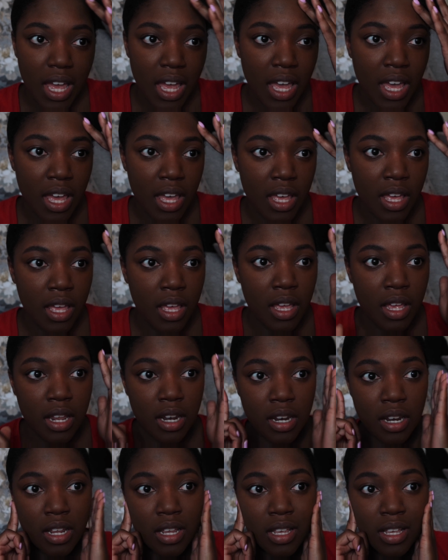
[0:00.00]

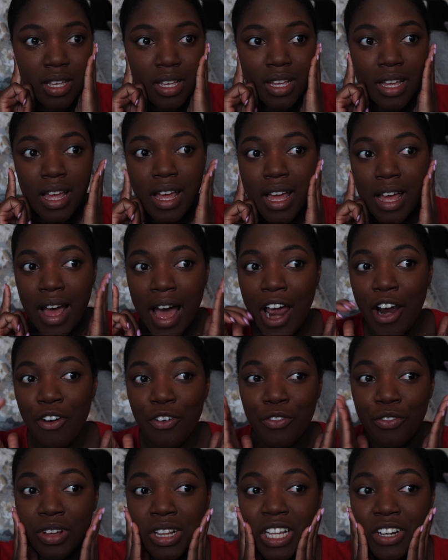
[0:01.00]
and I
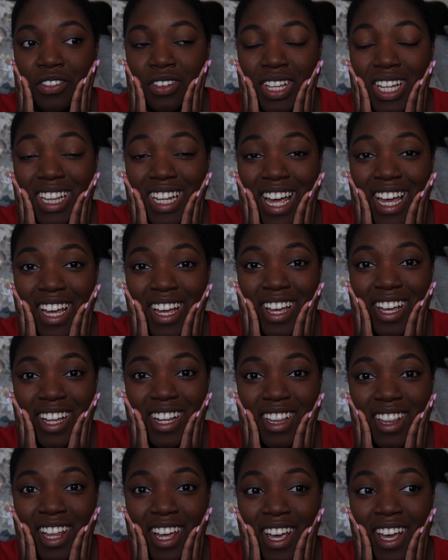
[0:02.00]
really like
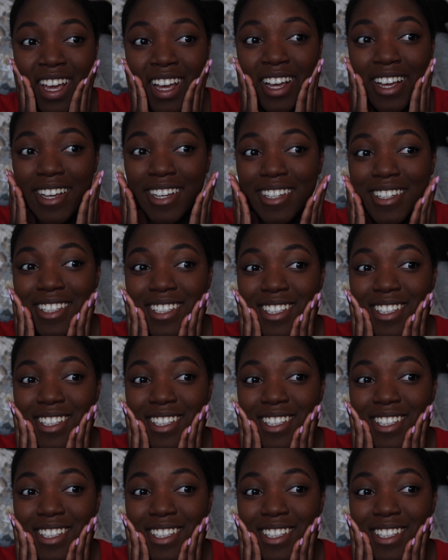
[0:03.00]
it. Like,